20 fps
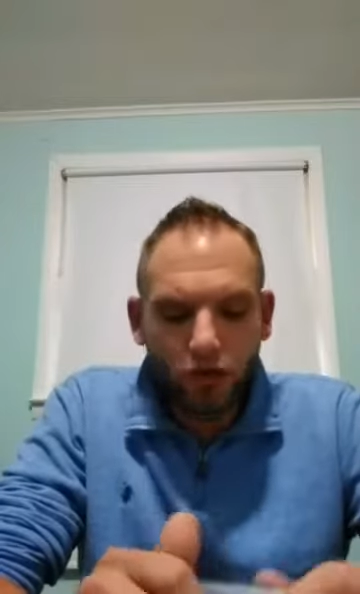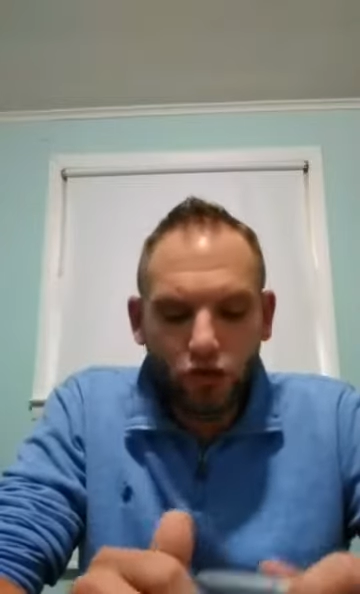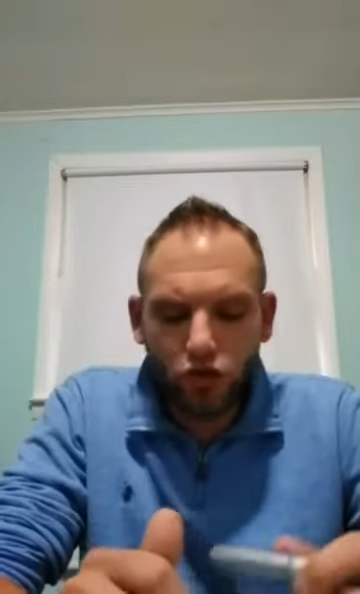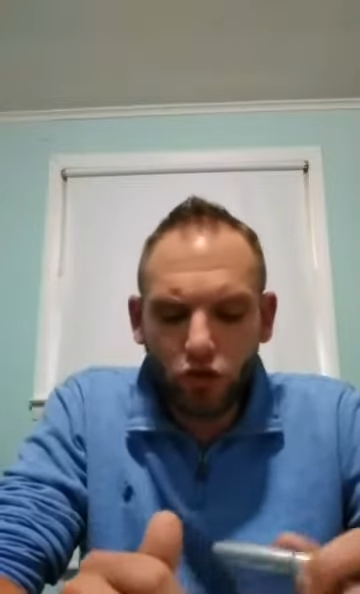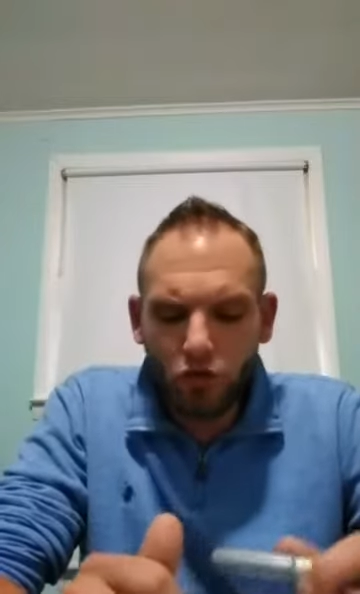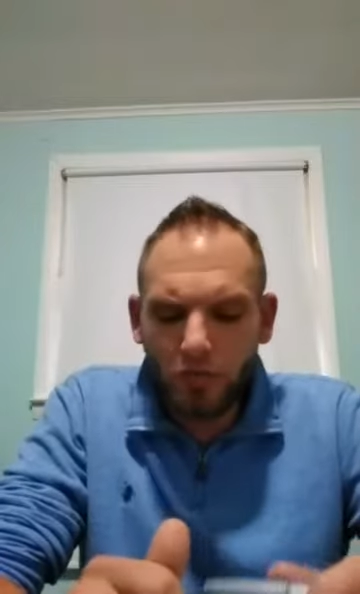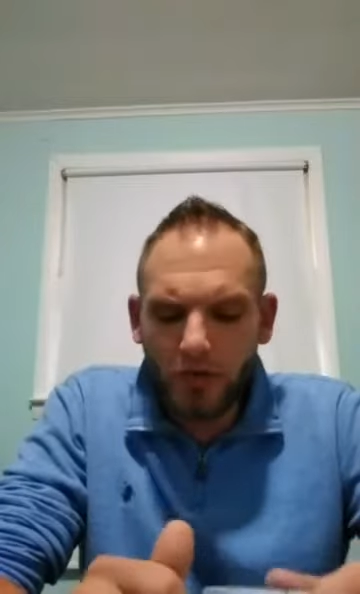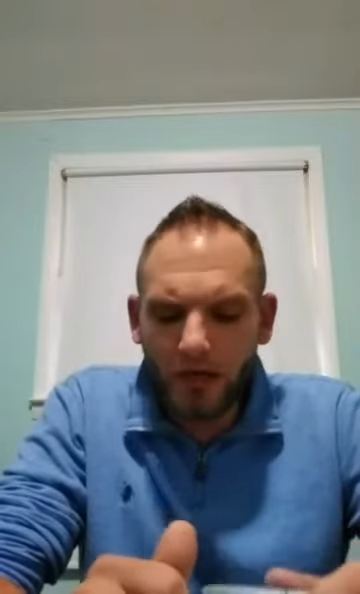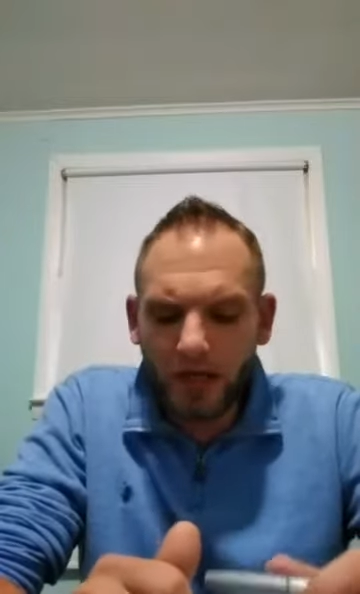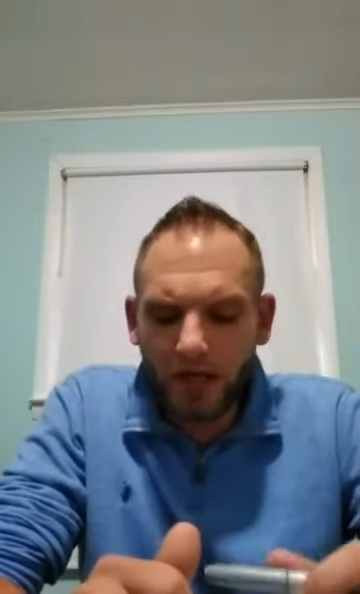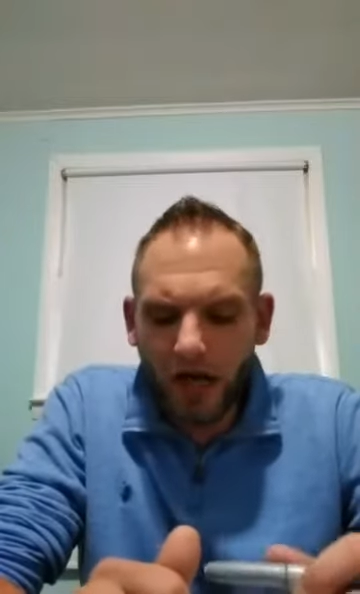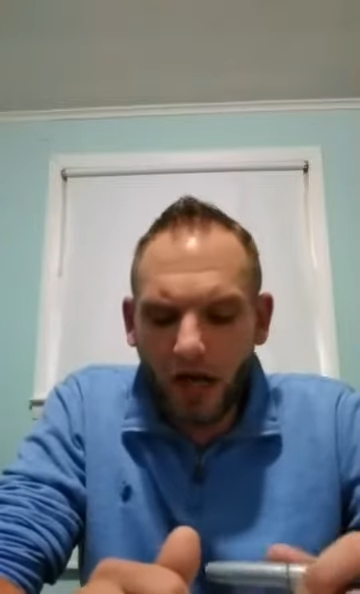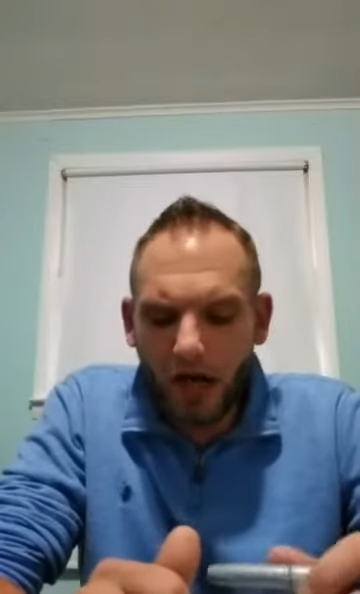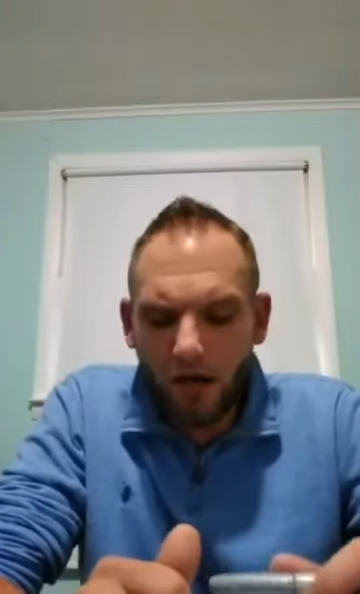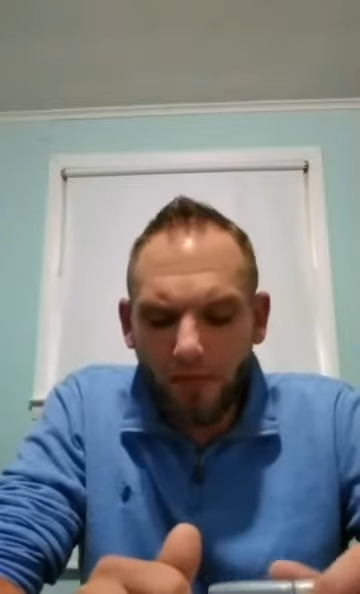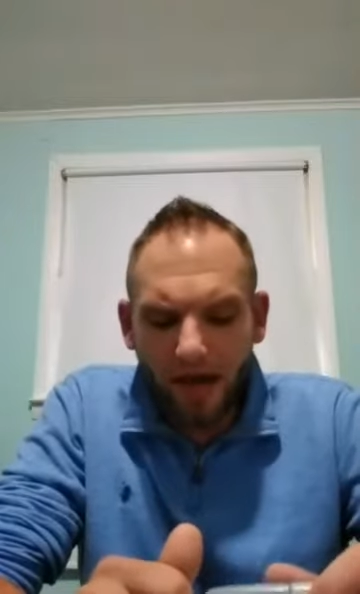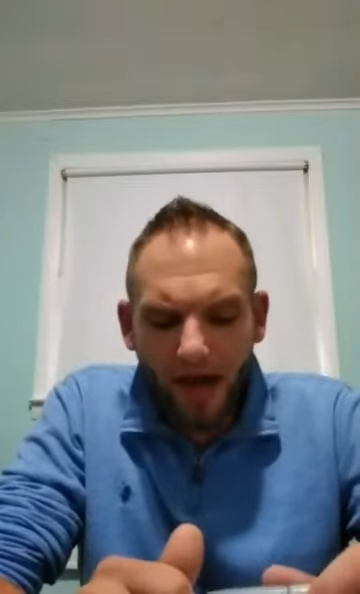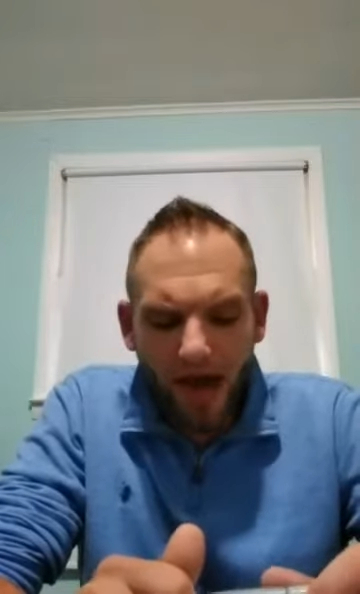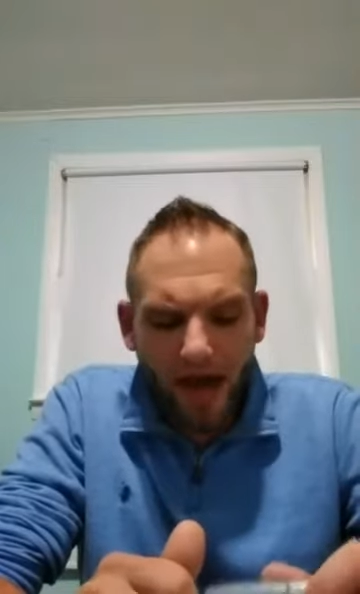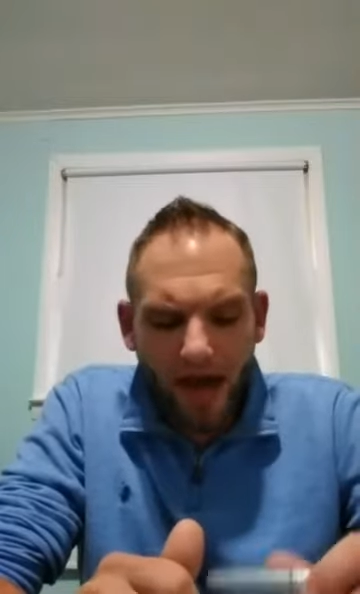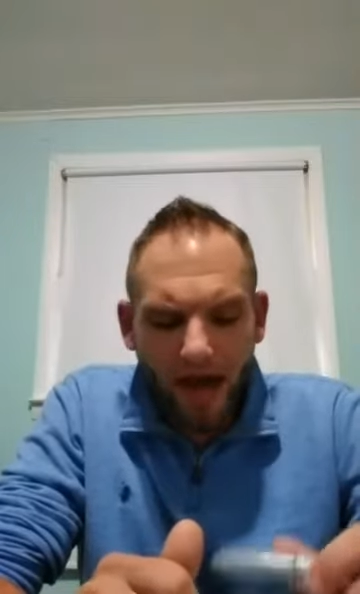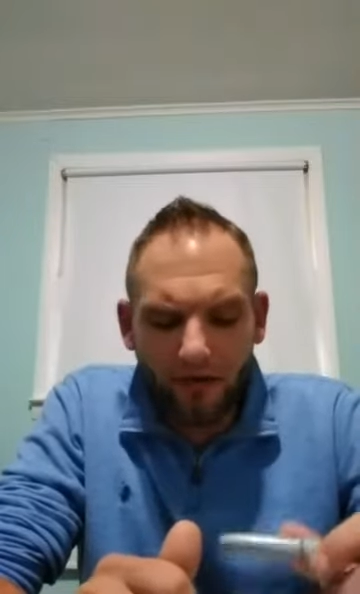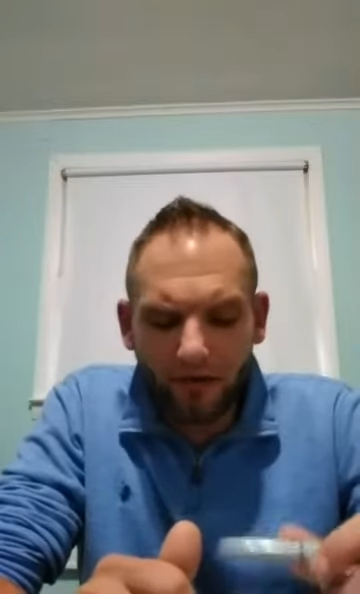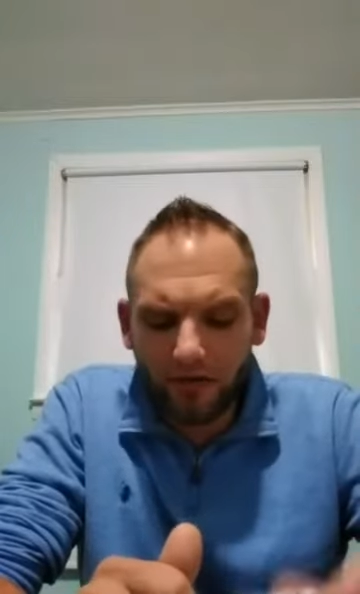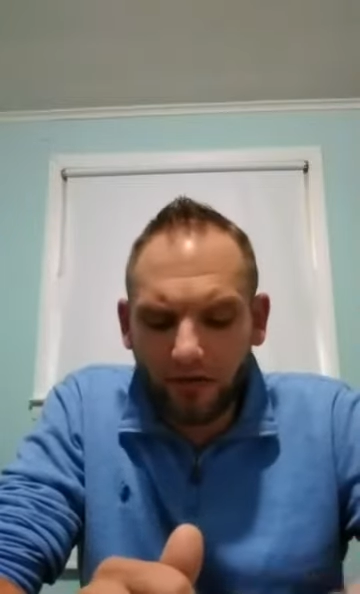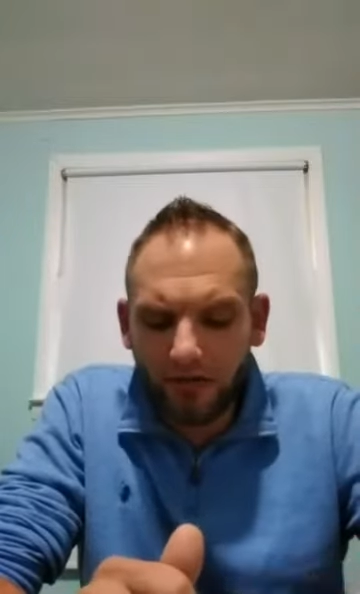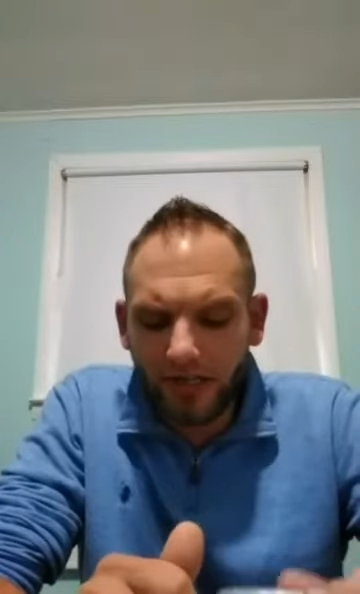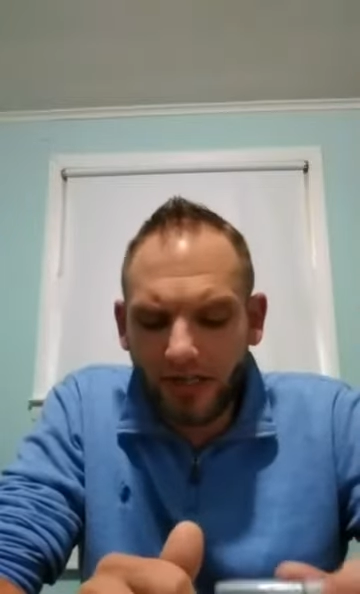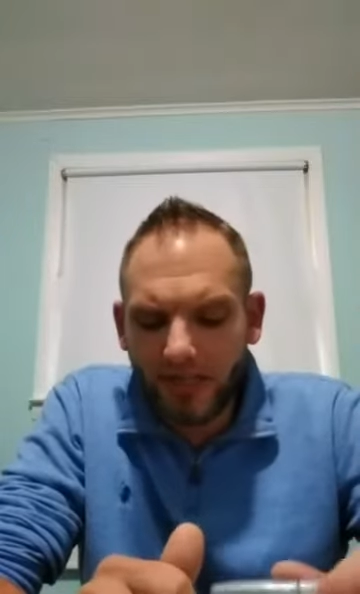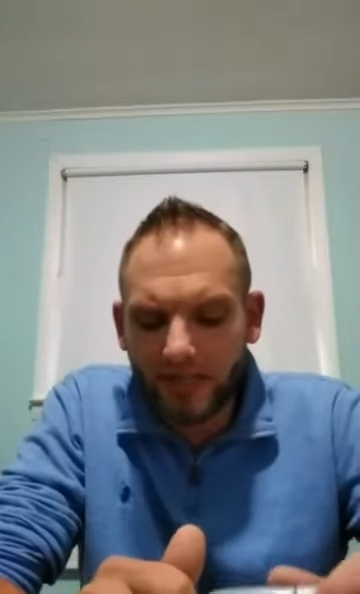To become
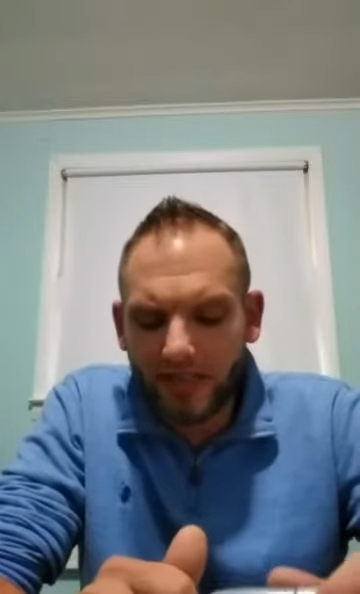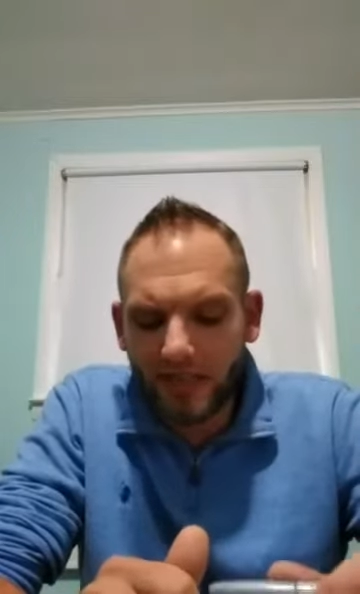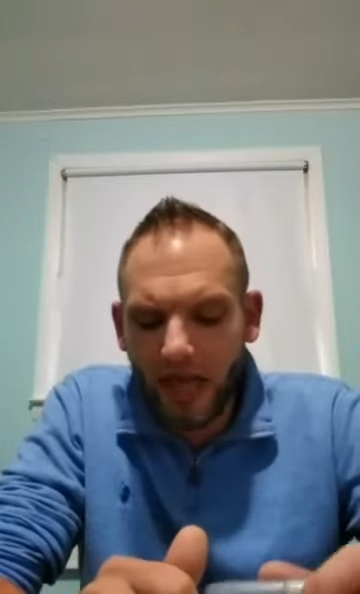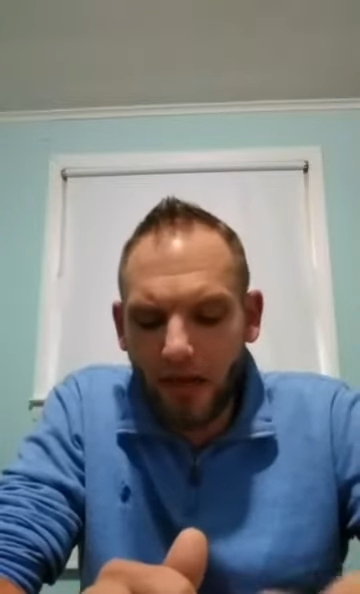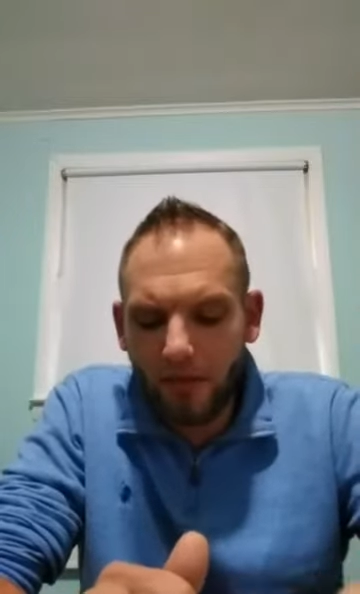at least